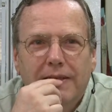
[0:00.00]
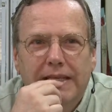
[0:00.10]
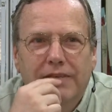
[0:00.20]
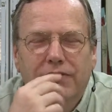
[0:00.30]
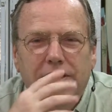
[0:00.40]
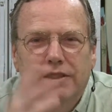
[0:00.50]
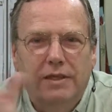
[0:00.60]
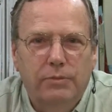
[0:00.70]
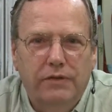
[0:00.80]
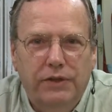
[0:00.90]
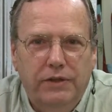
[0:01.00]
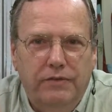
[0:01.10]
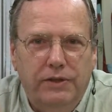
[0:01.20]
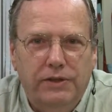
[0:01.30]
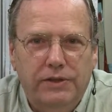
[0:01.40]
Infinite number of
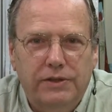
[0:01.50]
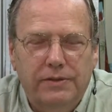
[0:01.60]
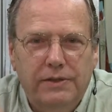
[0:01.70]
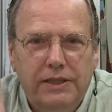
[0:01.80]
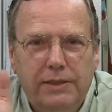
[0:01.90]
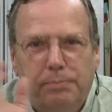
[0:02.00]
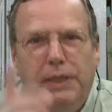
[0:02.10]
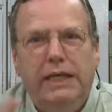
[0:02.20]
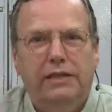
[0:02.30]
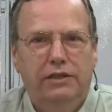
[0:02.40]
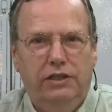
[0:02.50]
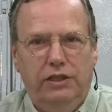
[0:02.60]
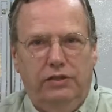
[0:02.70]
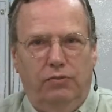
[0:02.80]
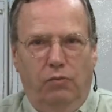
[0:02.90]
universes. You pick
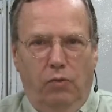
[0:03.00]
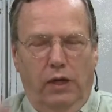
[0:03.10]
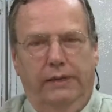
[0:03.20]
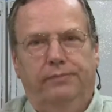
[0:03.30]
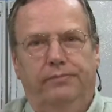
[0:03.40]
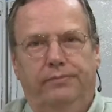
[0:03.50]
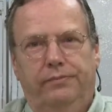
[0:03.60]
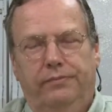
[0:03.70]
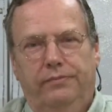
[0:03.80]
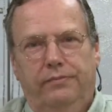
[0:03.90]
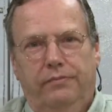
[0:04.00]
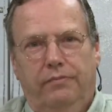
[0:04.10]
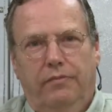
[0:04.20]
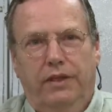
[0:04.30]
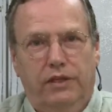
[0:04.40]
just one,
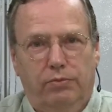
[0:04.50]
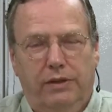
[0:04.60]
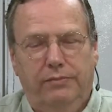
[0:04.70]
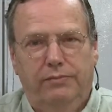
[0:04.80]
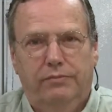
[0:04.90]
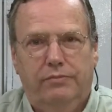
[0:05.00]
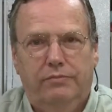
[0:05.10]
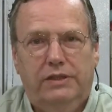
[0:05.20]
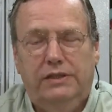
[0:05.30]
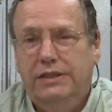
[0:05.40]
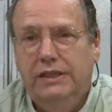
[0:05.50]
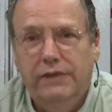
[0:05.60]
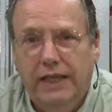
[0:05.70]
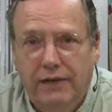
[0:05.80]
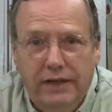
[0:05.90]
this one, which doesn't
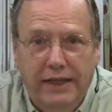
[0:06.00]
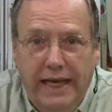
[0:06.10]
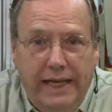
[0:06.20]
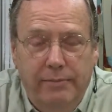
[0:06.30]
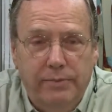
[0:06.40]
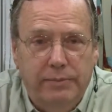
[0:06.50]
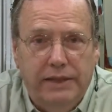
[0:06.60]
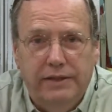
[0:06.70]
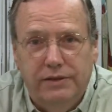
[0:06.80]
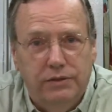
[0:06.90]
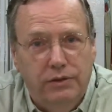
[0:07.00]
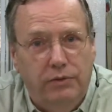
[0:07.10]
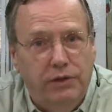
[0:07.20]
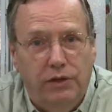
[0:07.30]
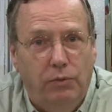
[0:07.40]
even have a name because there's
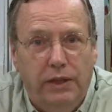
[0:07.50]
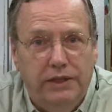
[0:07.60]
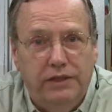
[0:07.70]
only the one